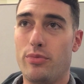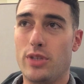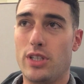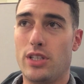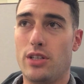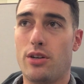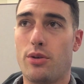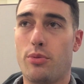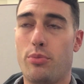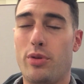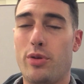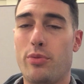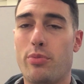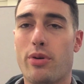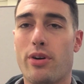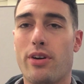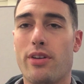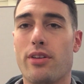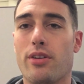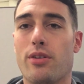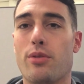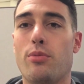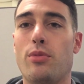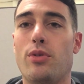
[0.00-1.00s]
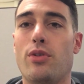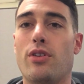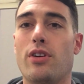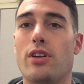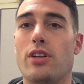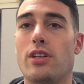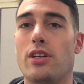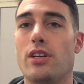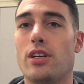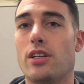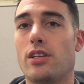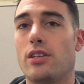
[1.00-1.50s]
you know, be part of the
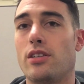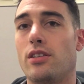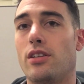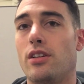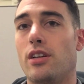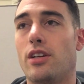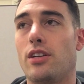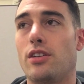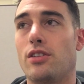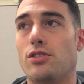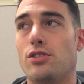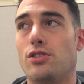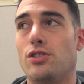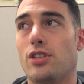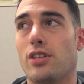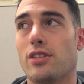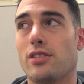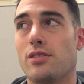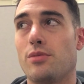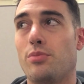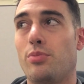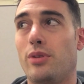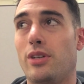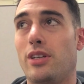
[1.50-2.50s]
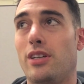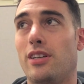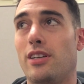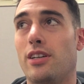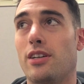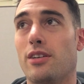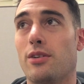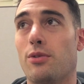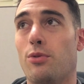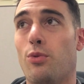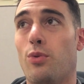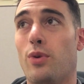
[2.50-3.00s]
community and just
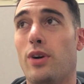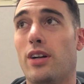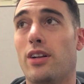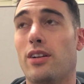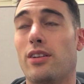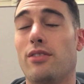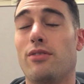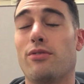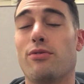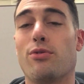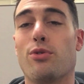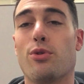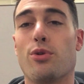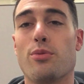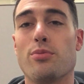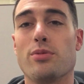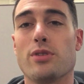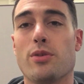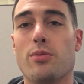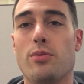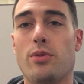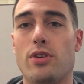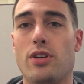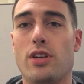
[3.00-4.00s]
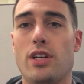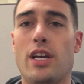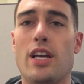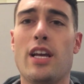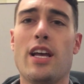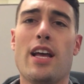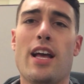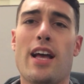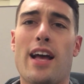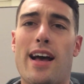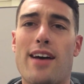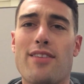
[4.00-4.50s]
be a well-informed community.
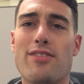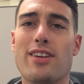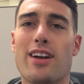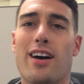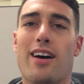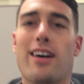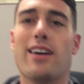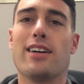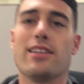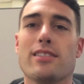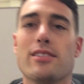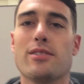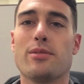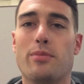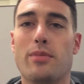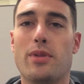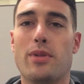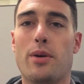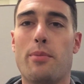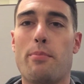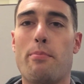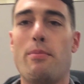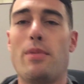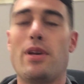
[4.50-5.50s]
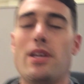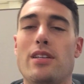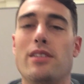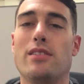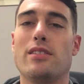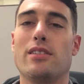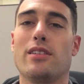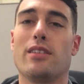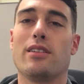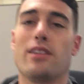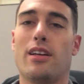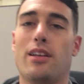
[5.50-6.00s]
Have an awesome,
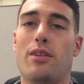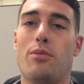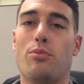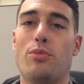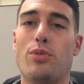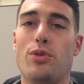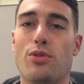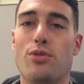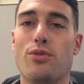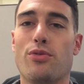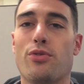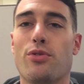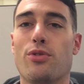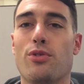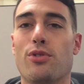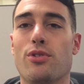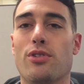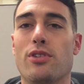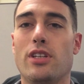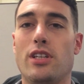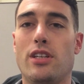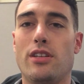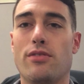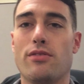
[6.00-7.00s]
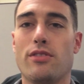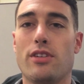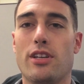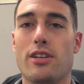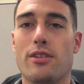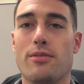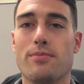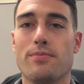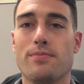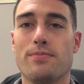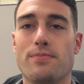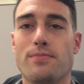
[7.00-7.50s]
amazing, and beautiful evening.